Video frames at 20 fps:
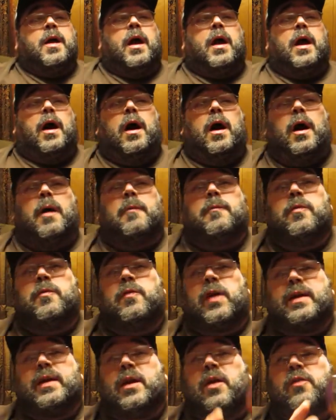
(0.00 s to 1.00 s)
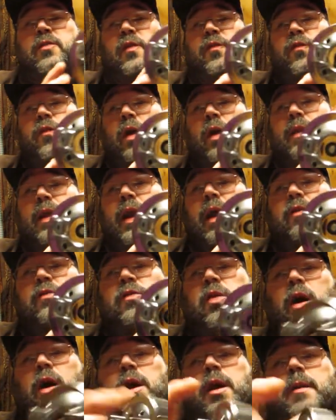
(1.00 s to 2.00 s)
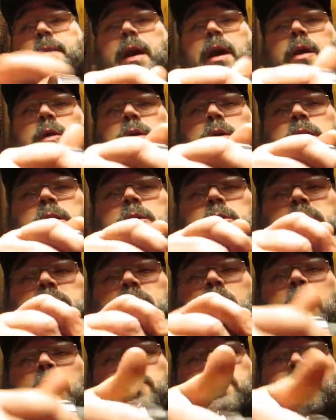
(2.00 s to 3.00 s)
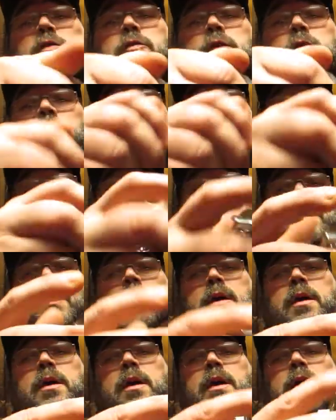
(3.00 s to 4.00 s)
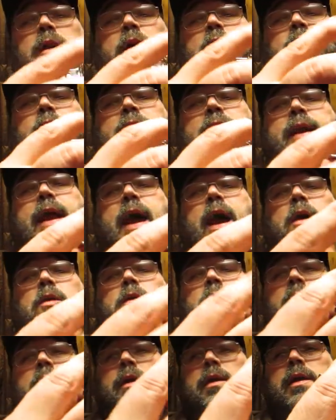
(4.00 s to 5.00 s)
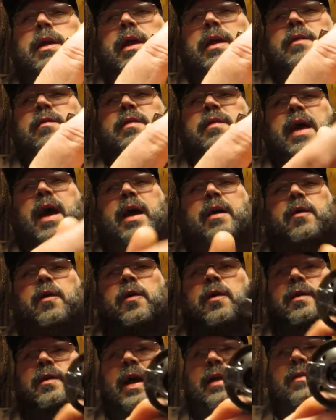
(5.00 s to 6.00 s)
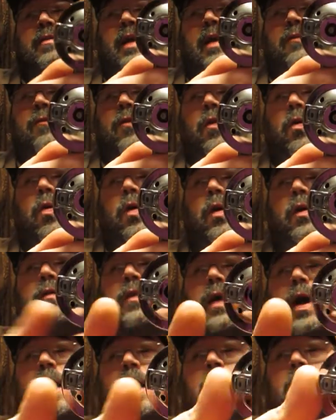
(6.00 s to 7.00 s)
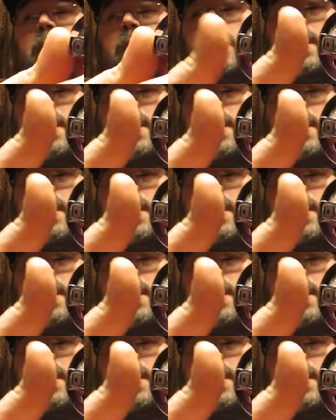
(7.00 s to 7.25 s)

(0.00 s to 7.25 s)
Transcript: Um, right there's the front that I was talking about. When you unscrew it, like right now, it's set. That's set for horizontal.